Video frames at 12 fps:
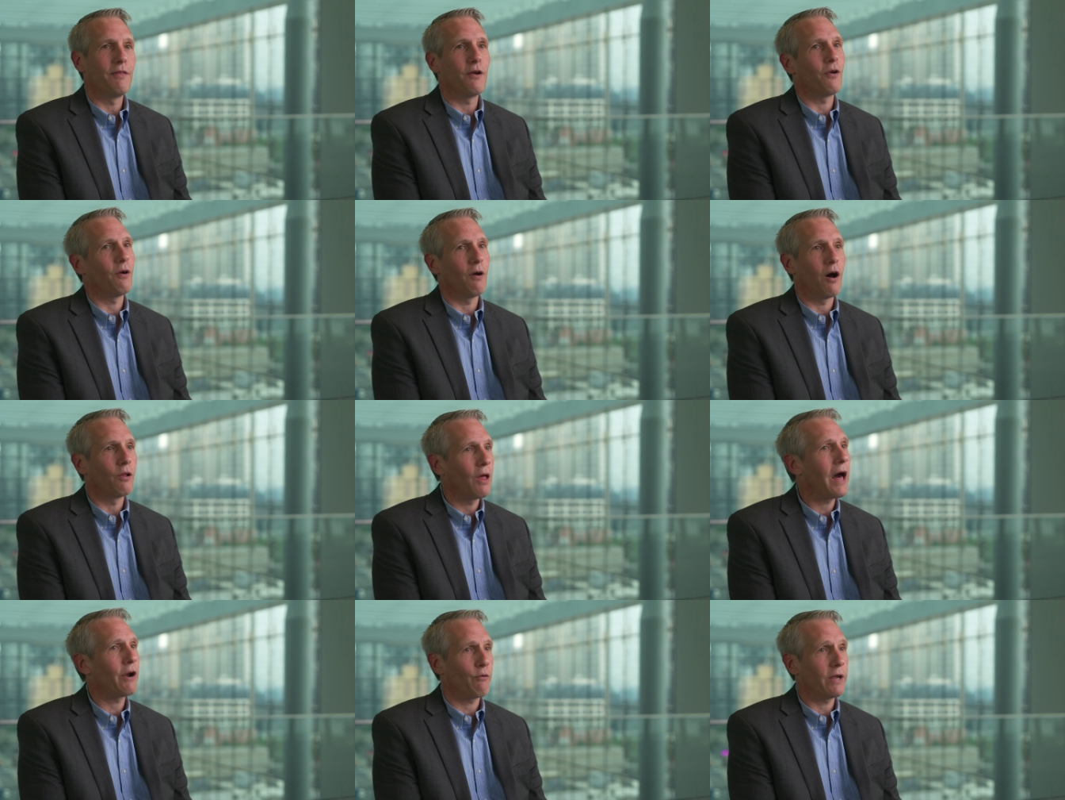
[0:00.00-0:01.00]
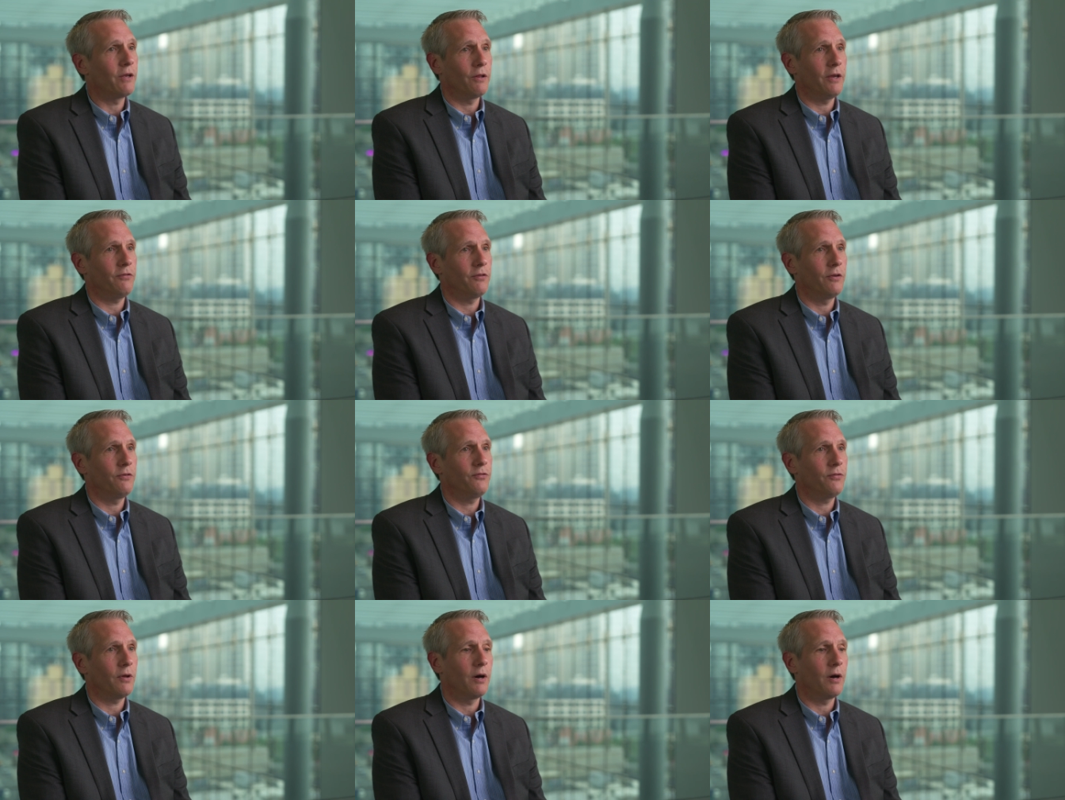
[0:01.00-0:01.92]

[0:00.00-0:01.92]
there are a lot of regulations,